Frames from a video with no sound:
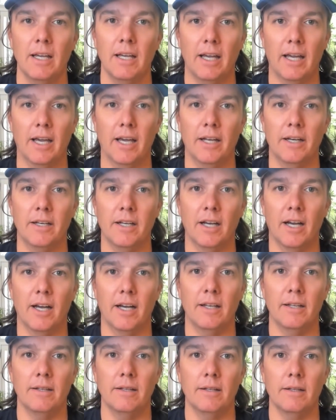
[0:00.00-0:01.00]
And
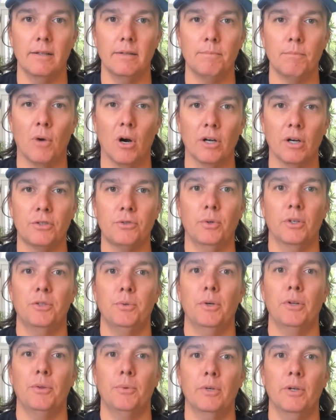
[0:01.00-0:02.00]
March
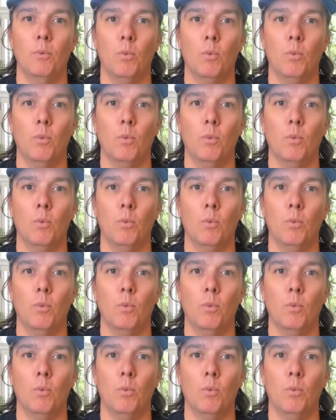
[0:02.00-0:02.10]
2023